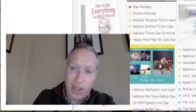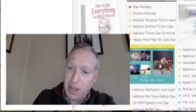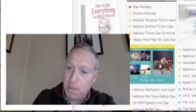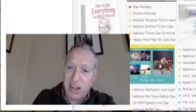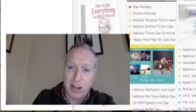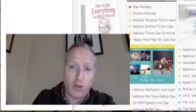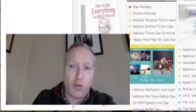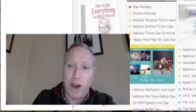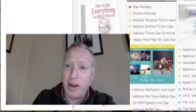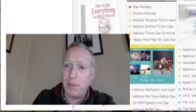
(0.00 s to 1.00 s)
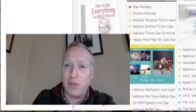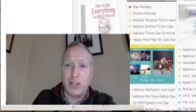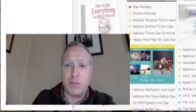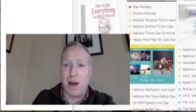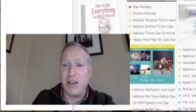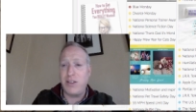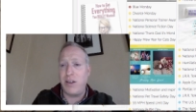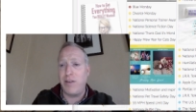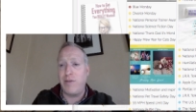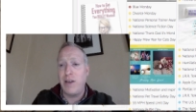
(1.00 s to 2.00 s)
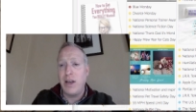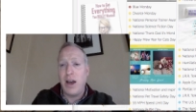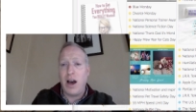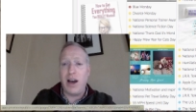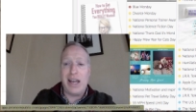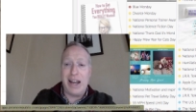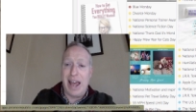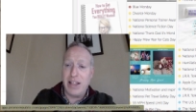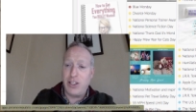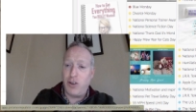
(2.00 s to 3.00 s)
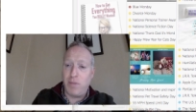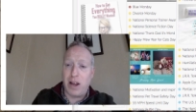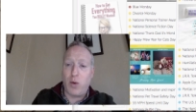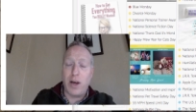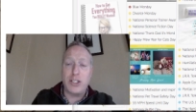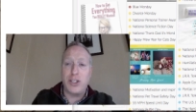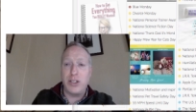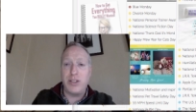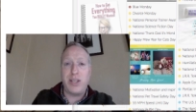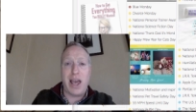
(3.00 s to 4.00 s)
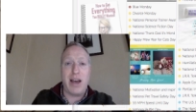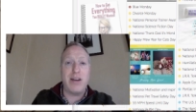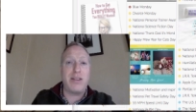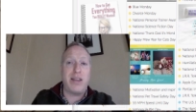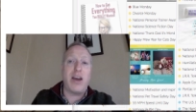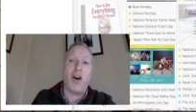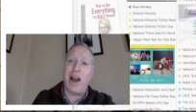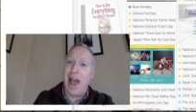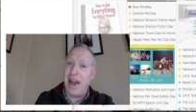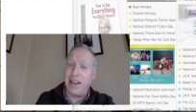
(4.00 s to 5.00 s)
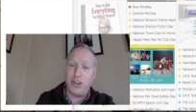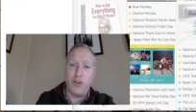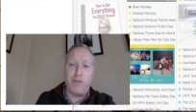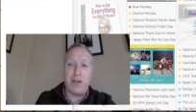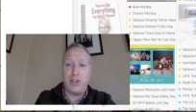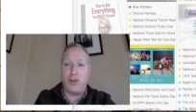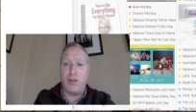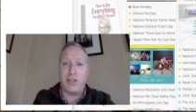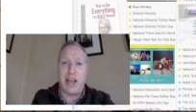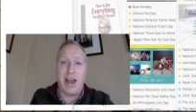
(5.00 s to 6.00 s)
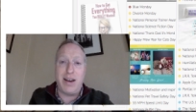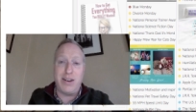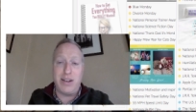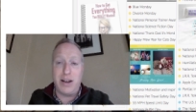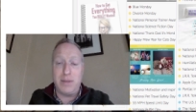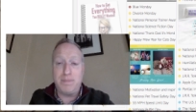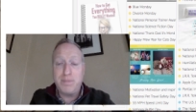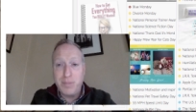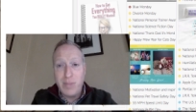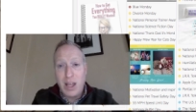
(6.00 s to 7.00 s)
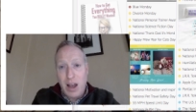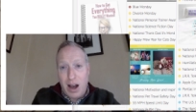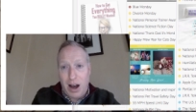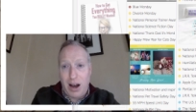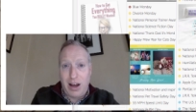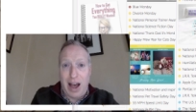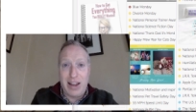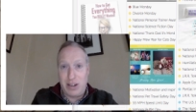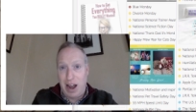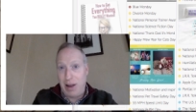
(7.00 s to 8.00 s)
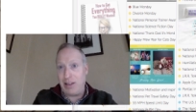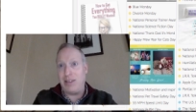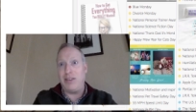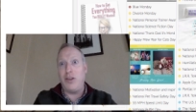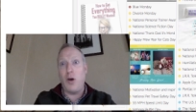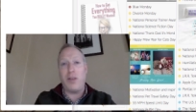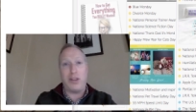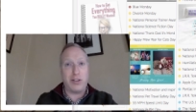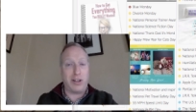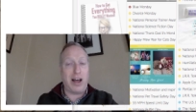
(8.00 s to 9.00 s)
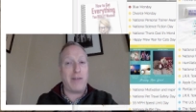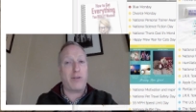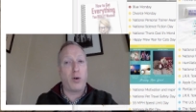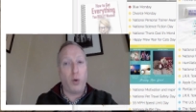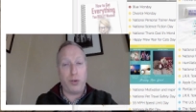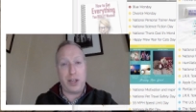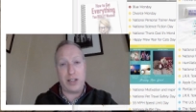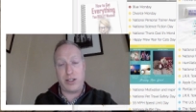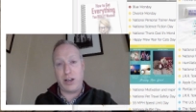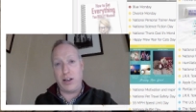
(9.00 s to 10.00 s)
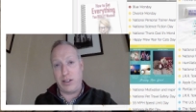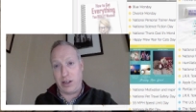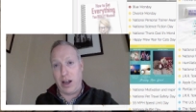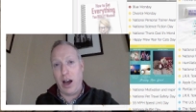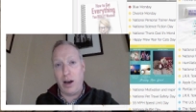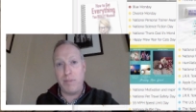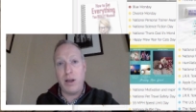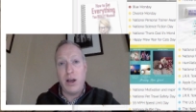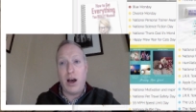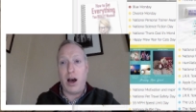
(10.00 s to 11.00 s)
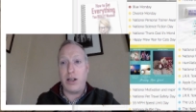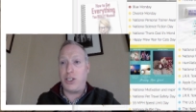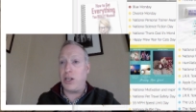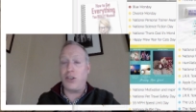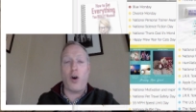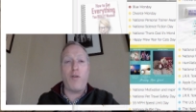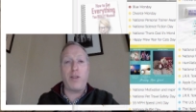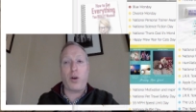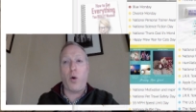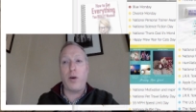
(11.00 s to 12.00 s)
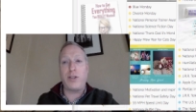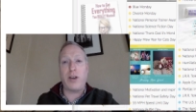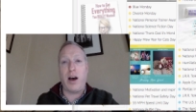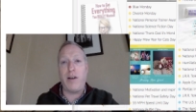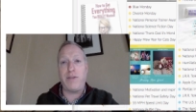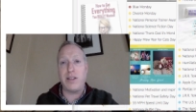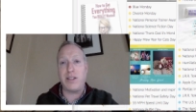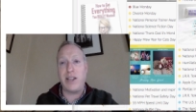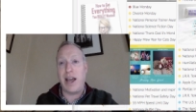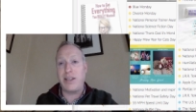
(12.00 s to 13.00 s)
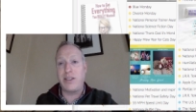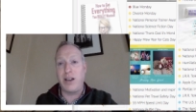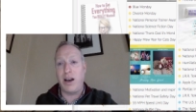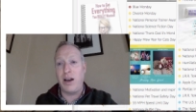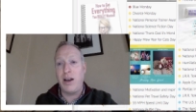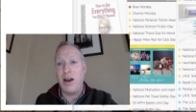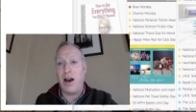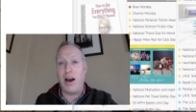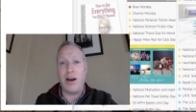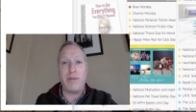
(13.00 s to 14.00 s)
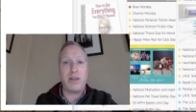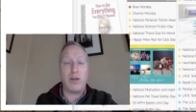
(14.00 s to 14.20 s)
They've been incredibly responsive uh, in answering my questions, and they are adding new features and um, uh, I, I know that there's a lot of cool things to, to come uh, just over the course of this next uh, uh, you